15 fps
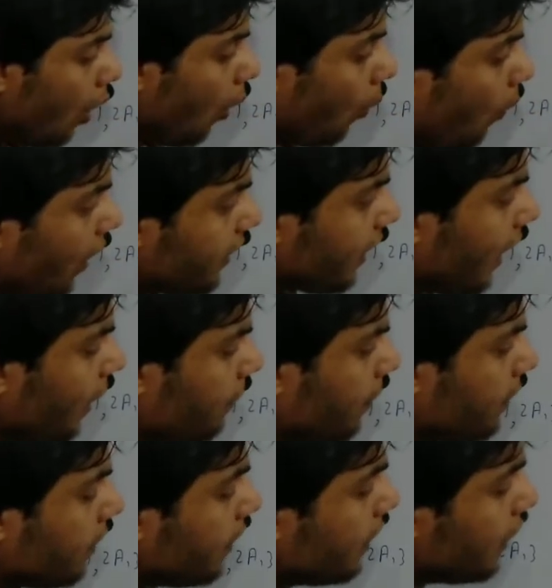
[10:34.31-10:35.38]
What
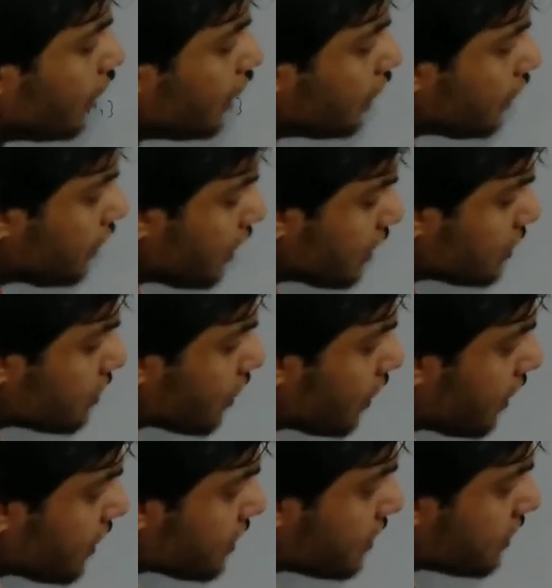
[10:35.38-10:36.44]
happened? This
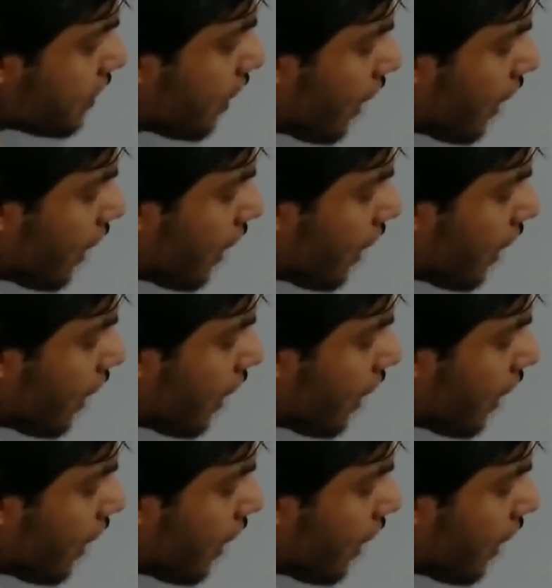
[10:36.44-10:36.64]
release,